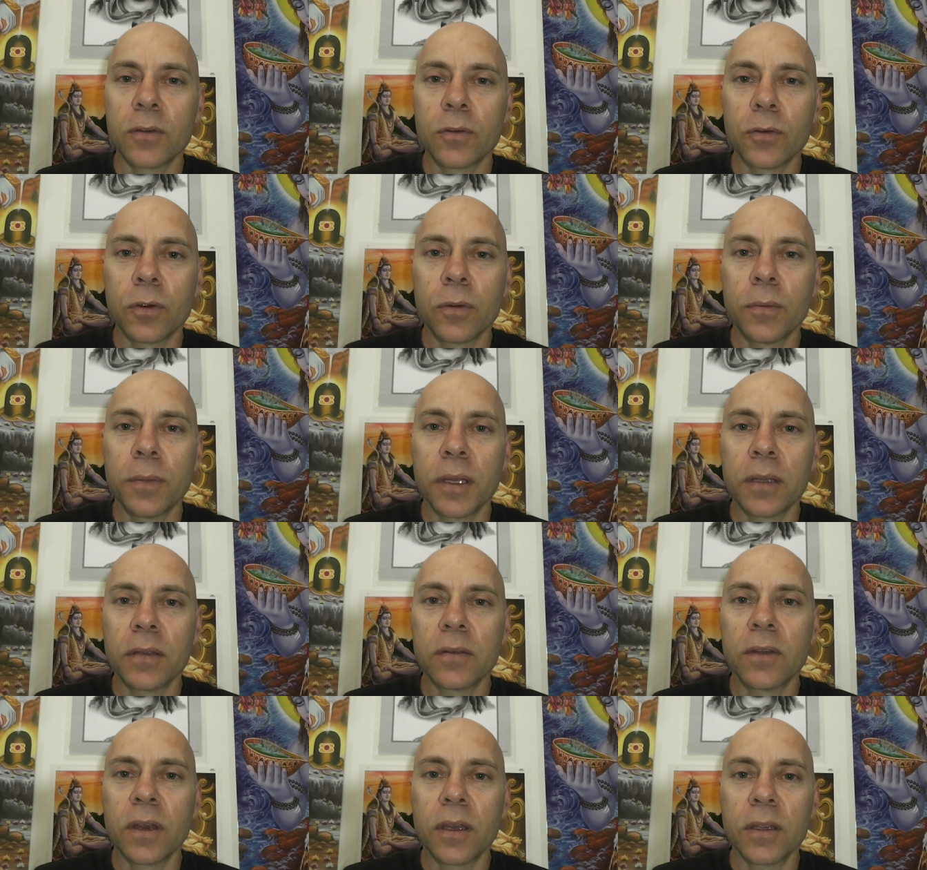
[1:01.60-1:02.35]
true
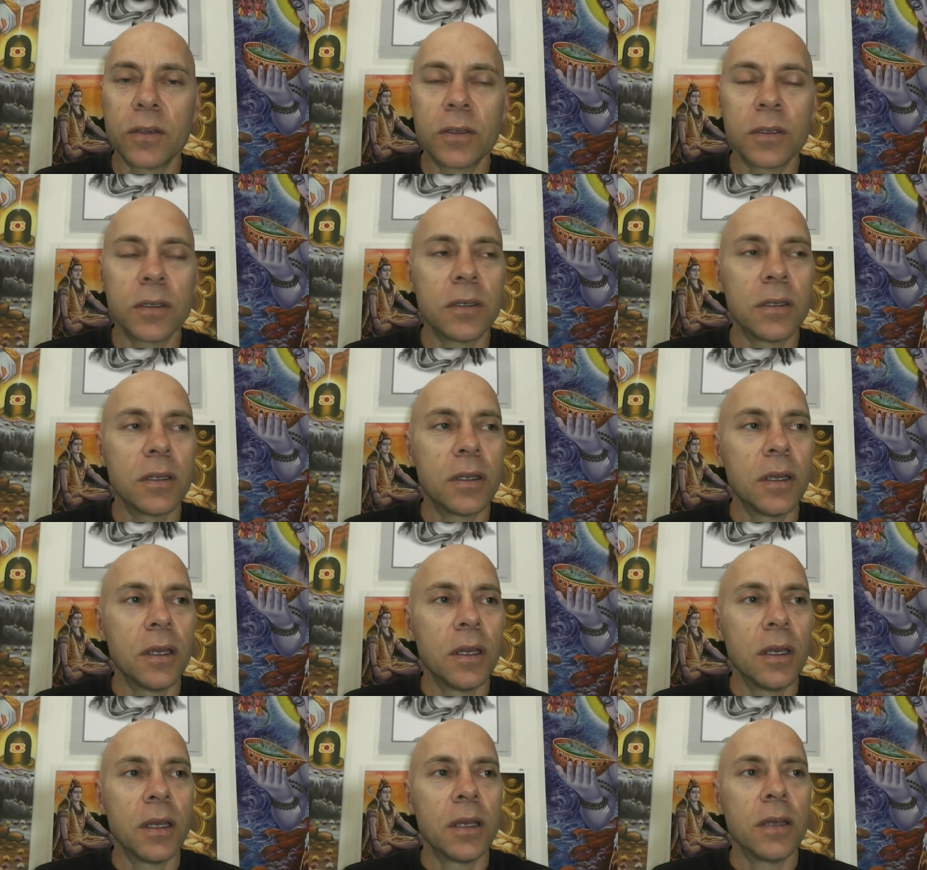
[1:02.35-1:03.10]
meditation
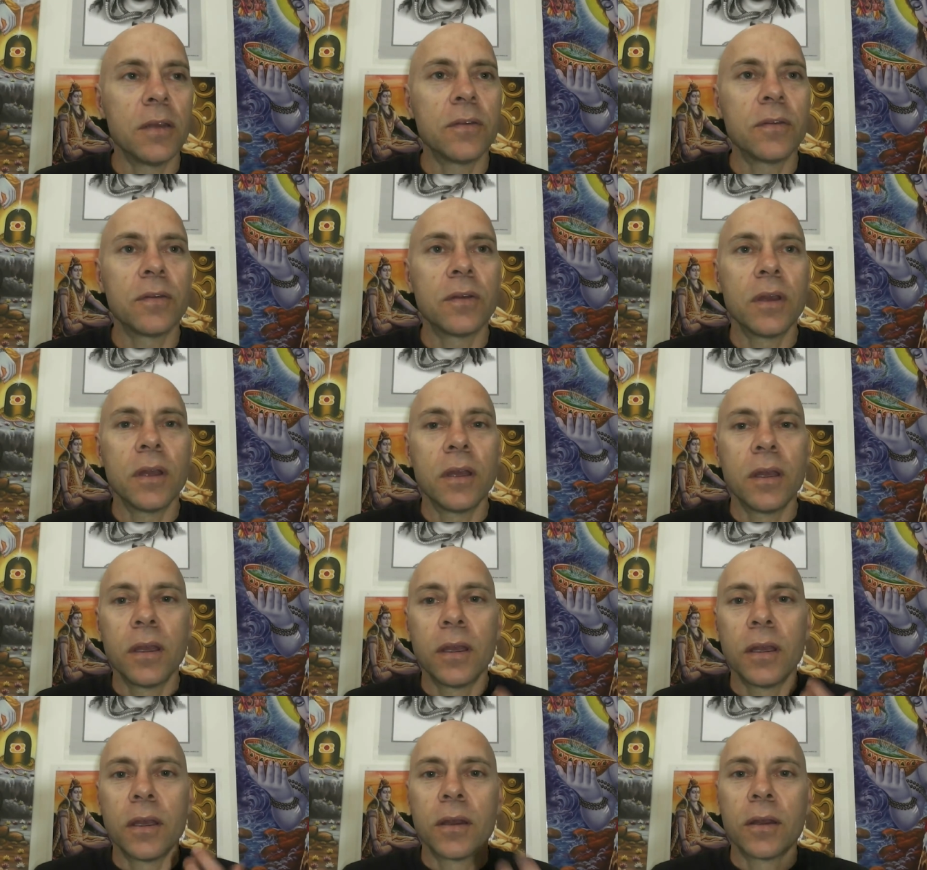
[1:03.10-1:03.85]
is
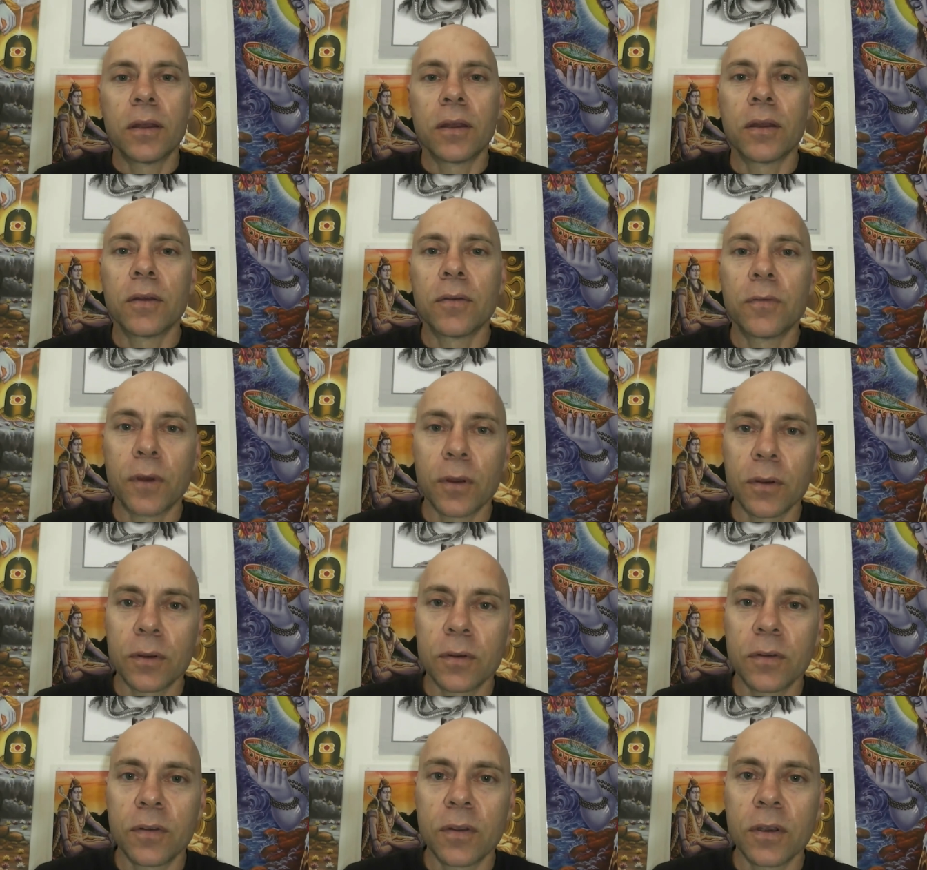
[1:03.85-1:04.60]

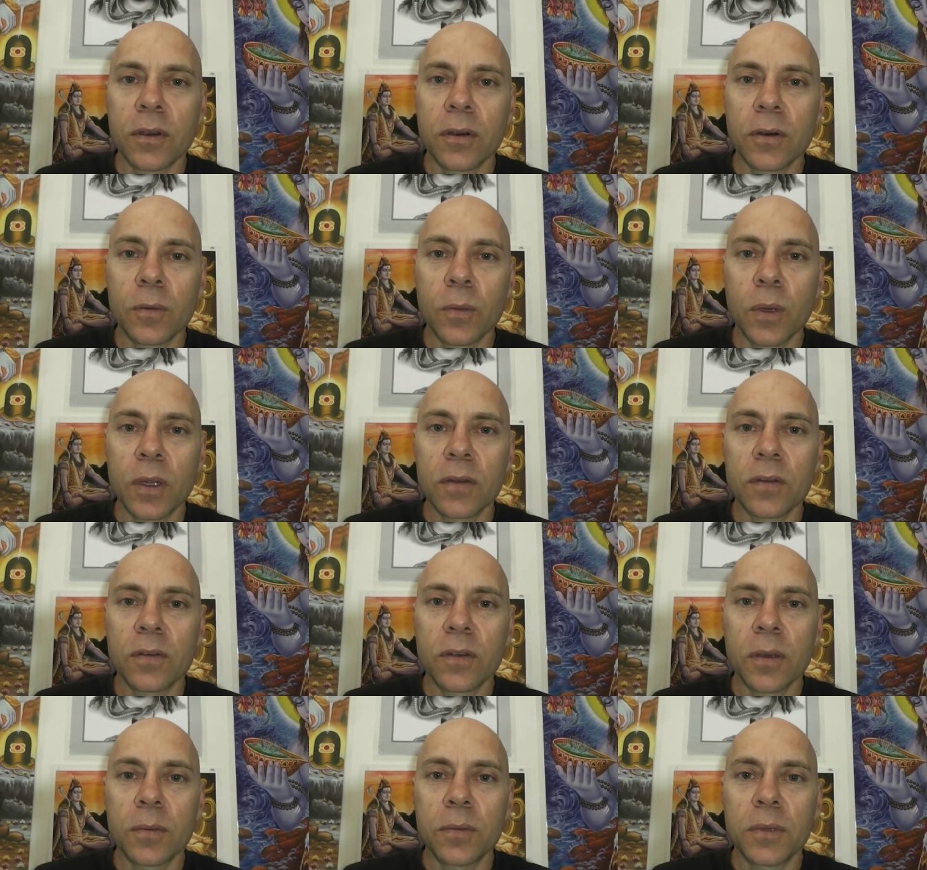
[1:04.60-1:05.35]
focusing on one
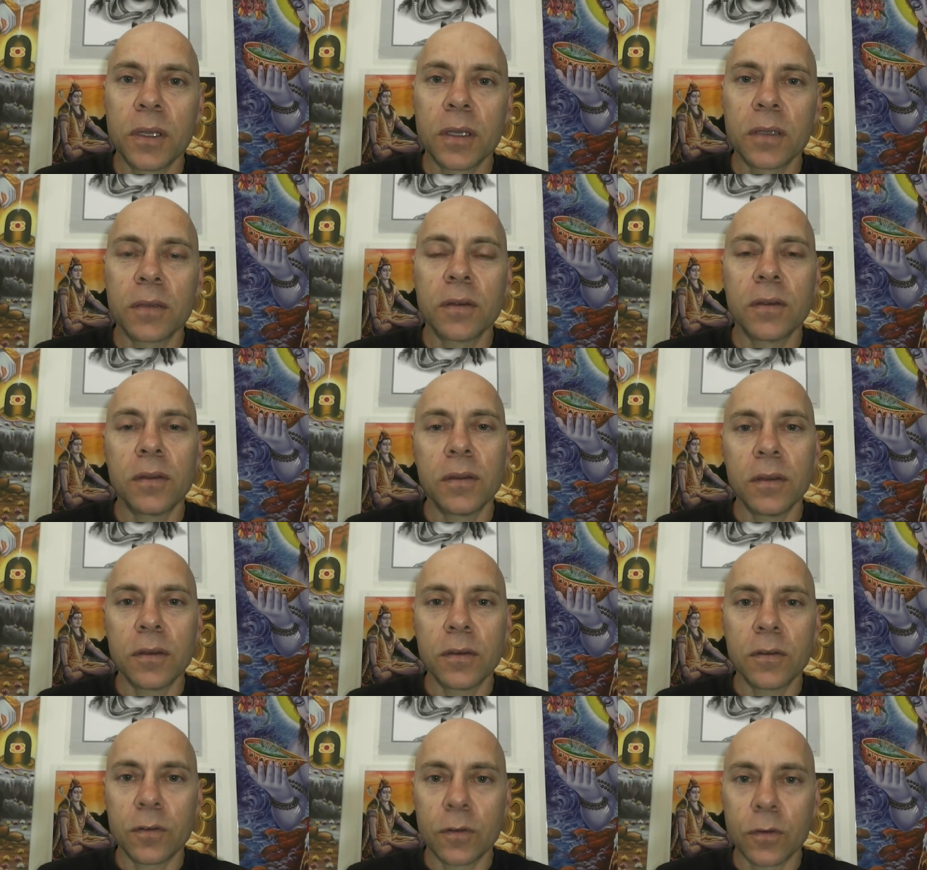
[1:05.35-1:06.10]
subject at the
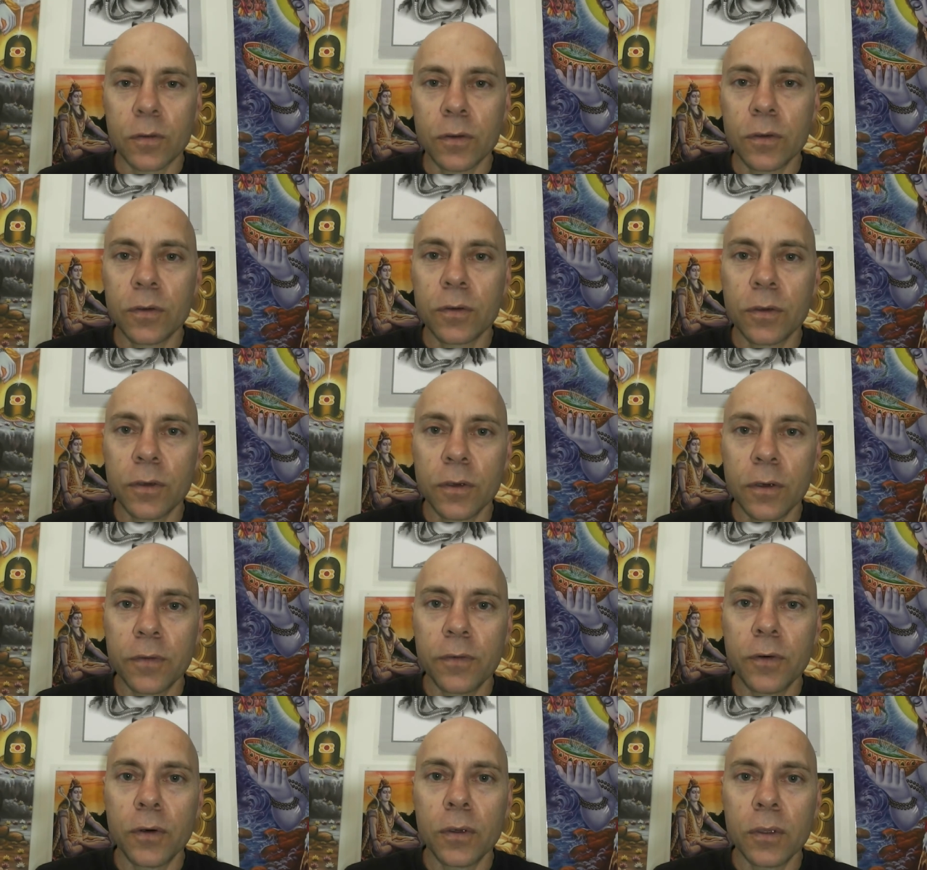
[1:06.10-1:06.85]
exclusion
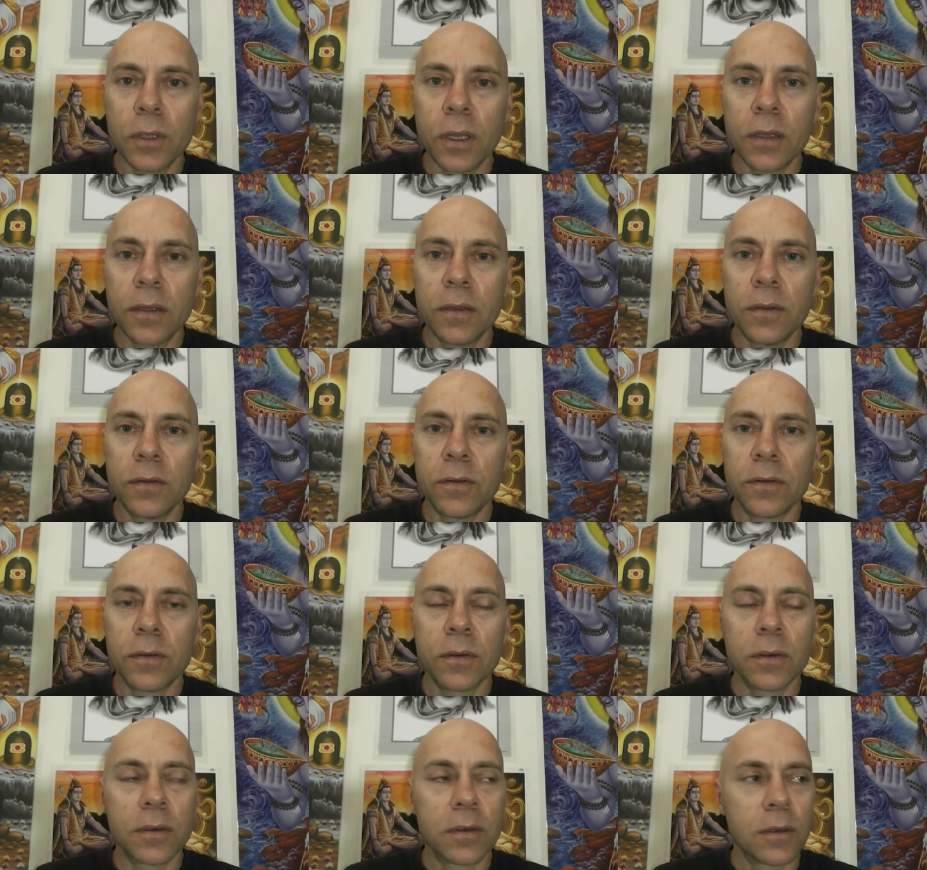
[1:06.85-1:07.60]
of all others.